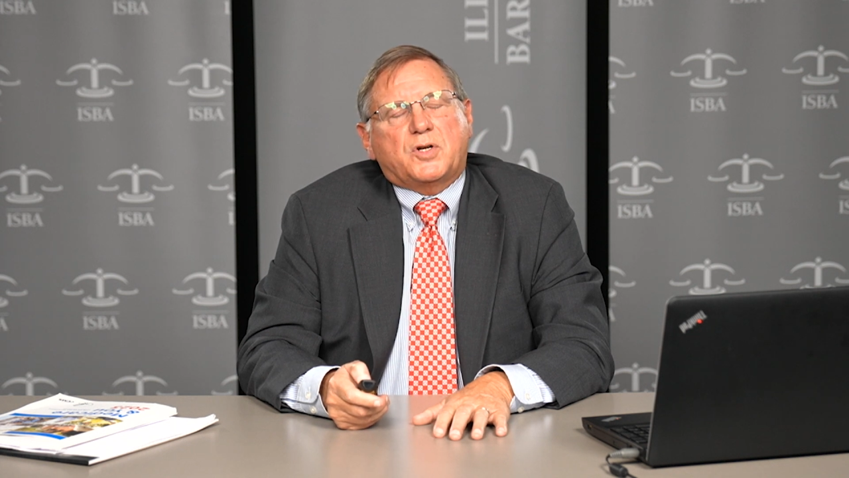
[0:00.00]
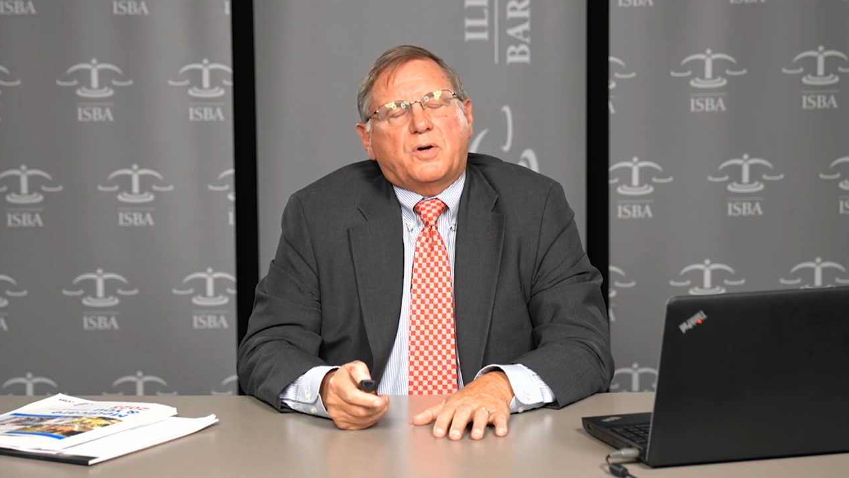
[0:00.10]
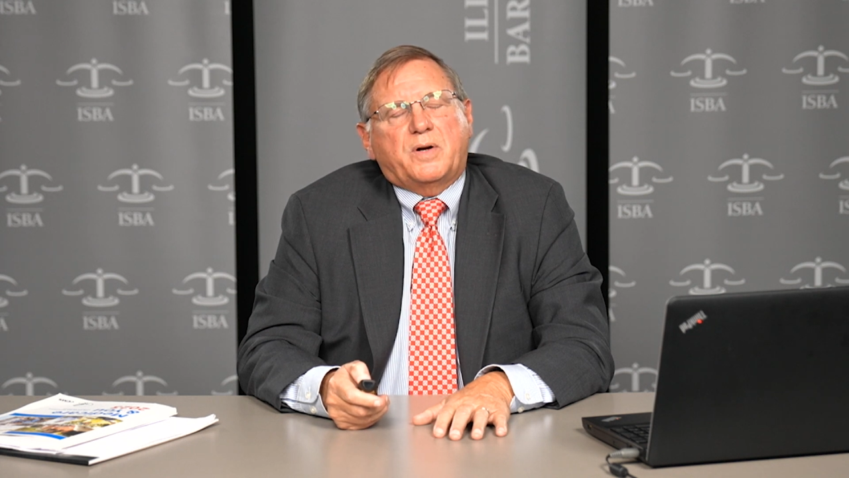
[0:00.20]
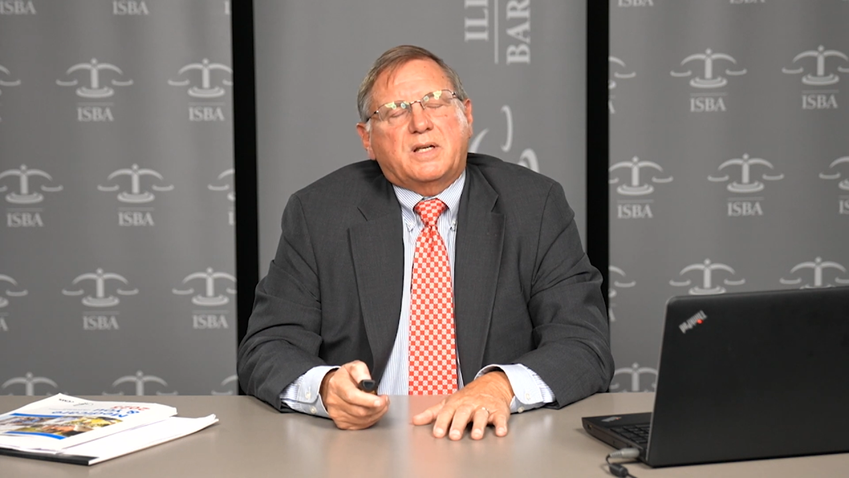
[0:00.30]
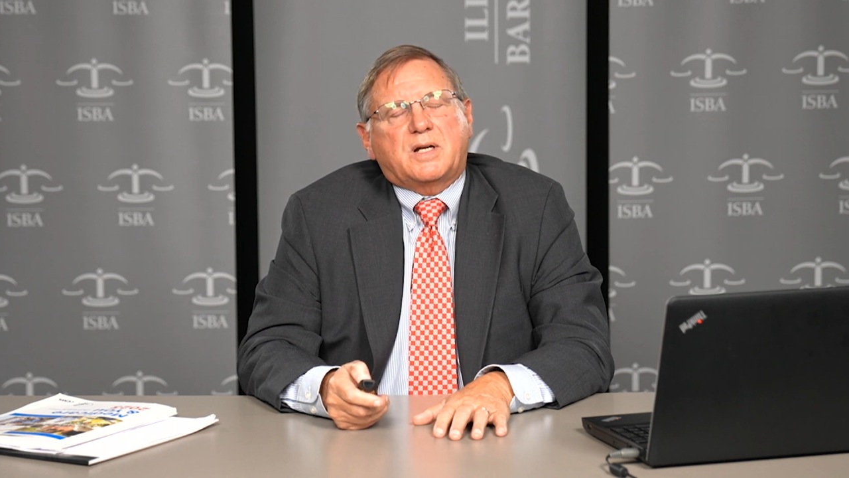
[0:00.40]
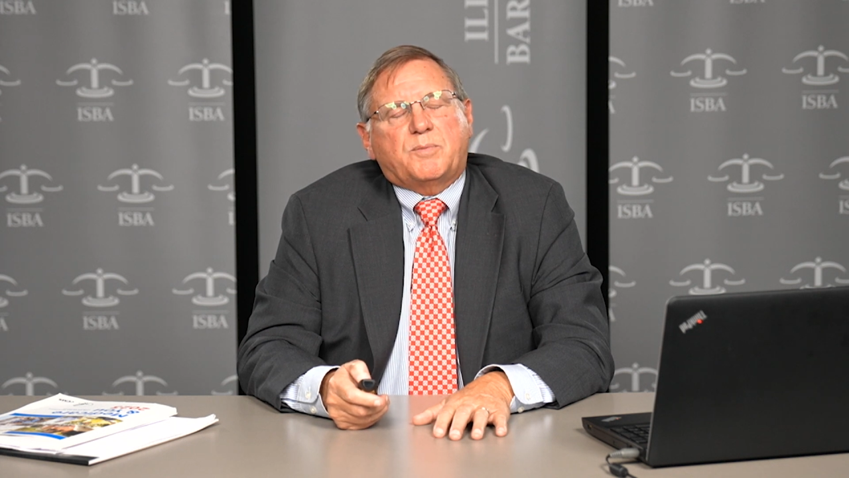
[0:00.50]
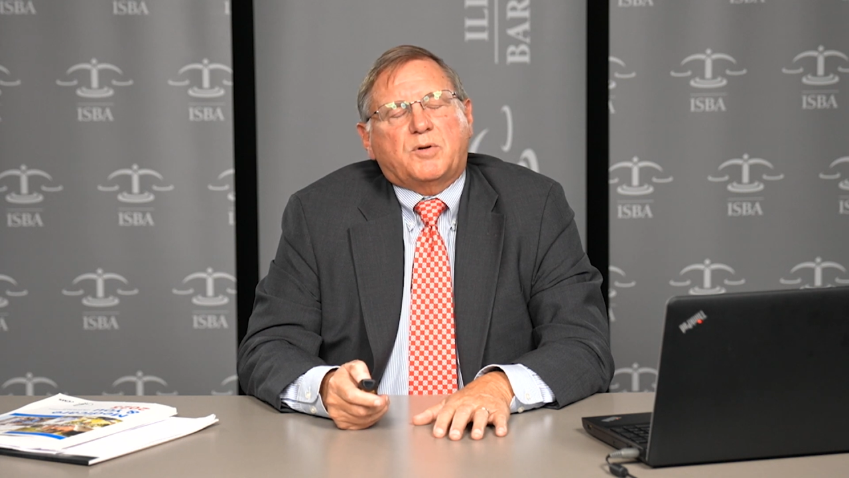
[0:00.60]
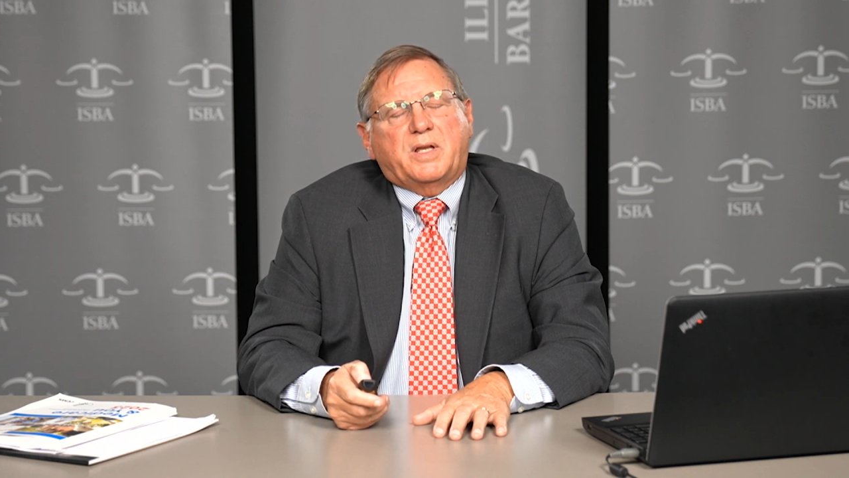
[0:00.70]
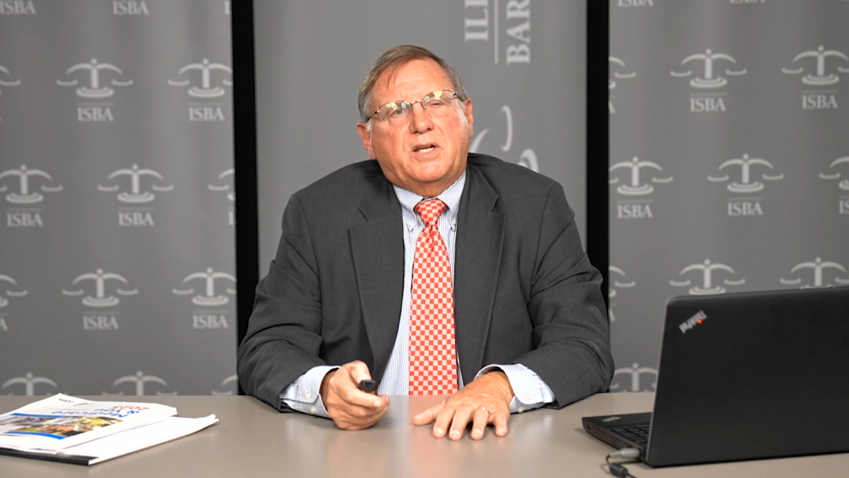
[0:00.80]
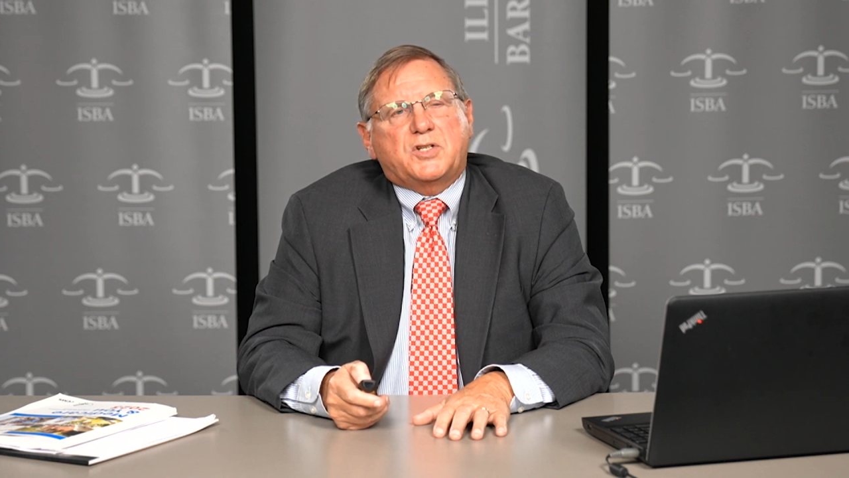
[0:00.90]
your
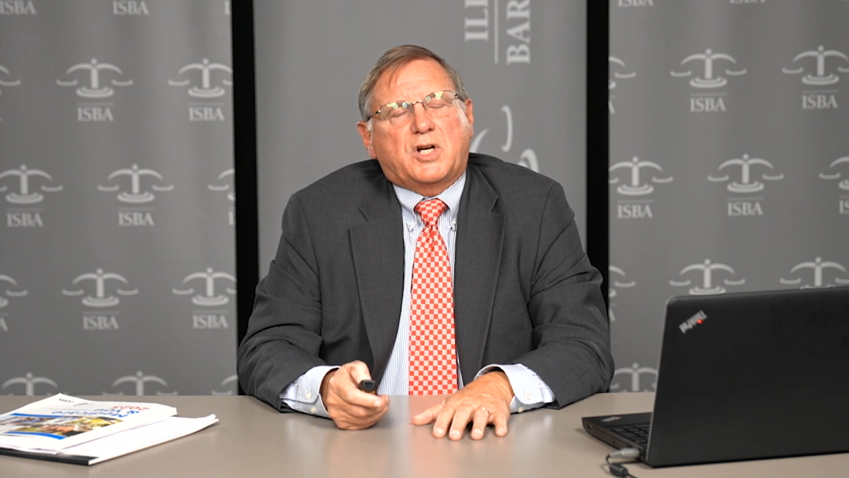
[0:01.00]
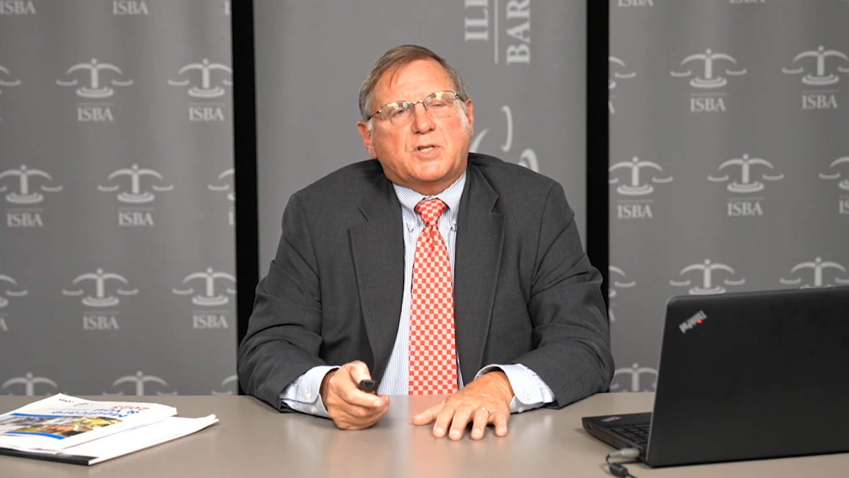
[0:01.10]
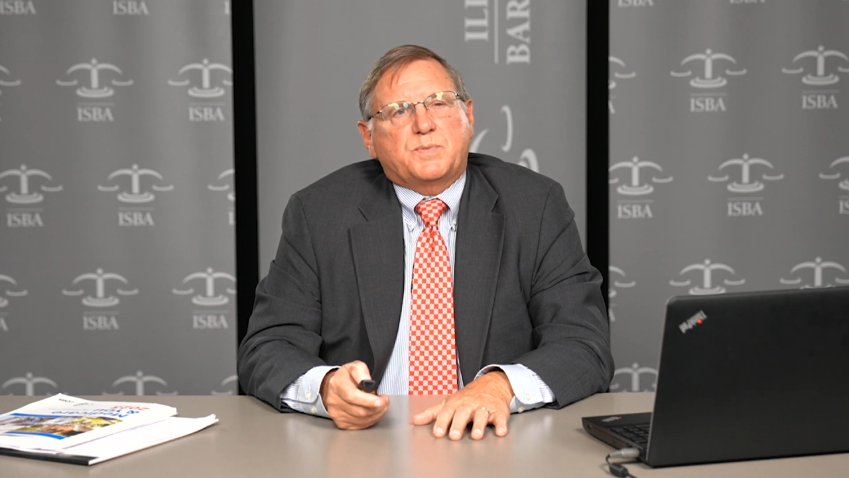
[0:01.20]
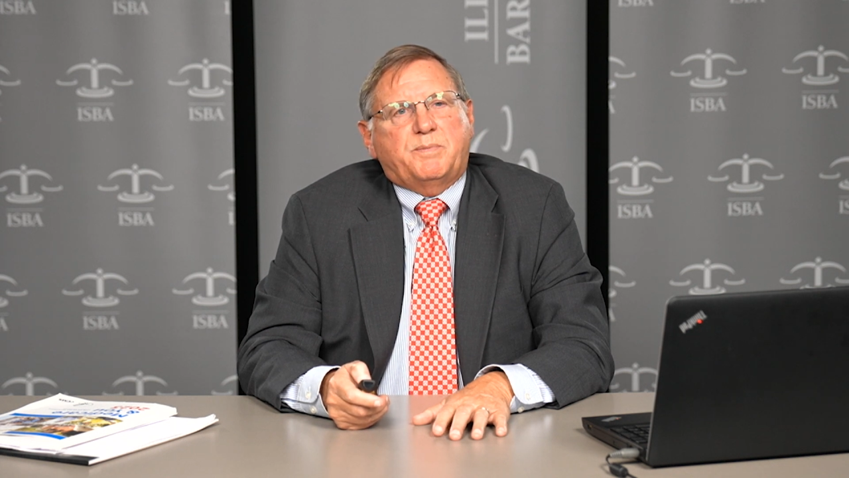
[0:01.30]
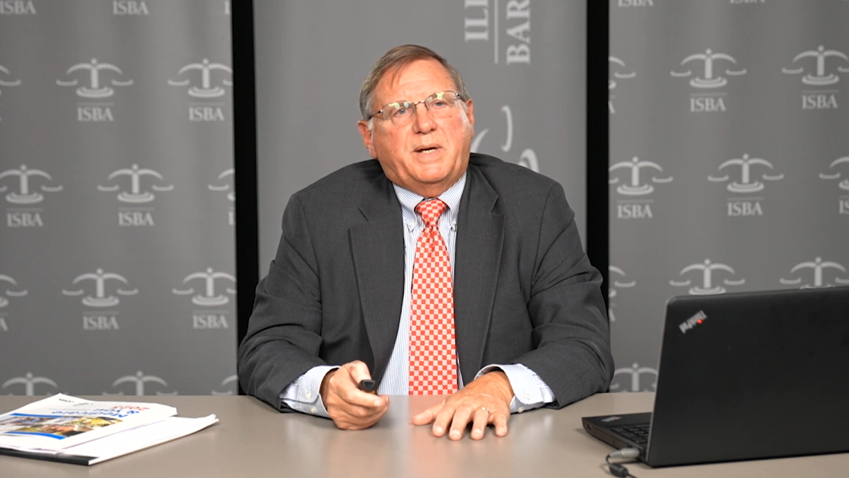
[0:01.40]
income-related adjustment